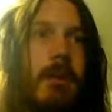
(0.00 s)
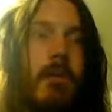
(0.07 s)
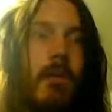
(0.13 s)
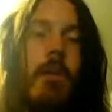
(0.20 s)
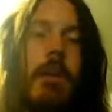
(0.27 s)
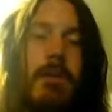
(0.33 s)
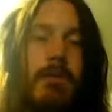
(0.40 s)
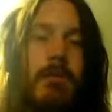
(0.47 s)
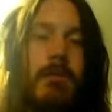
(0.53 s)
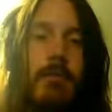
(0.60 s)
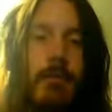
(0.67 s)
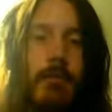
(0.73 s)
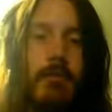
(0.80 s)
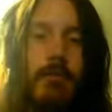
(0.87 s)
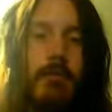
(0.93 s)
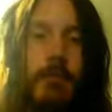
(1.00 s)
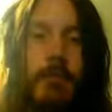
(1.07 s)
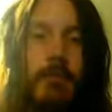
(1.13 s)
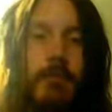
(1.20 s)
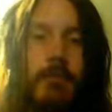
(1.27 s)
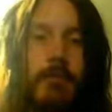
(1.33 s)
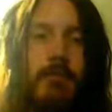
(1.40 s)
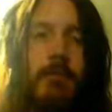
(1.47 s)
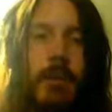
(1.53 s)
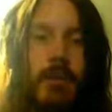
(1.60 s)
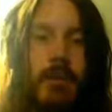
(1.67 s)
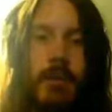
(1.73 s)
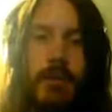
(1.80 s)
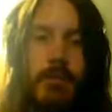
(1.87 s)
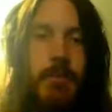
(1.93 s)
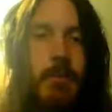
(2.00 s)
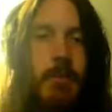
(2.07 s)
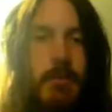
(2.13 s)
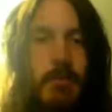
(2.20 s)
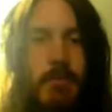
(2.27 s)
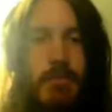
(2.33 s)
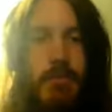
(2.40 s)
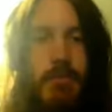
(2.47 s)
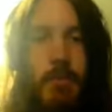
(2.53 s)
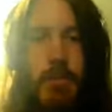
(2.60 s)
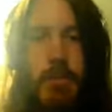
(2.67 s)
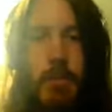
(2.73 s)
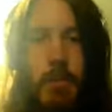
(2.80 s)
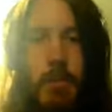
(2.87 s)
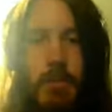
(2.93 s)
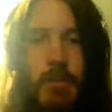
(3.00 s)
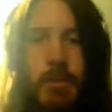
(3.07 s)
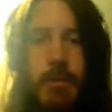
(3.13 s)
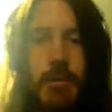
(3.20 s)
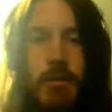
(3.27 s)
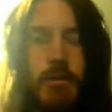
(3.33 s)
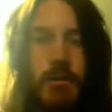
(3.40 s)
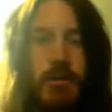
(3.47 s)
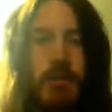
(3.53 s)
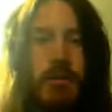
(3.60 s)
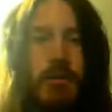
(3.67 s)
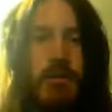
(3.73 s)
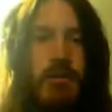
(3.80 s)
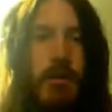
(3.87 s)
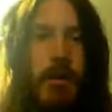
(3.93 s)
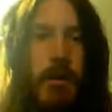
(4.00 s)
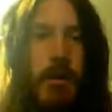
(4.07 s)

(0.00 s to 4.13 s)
quite so much of a piece of shit as it was in Fort Lauderdale, which is,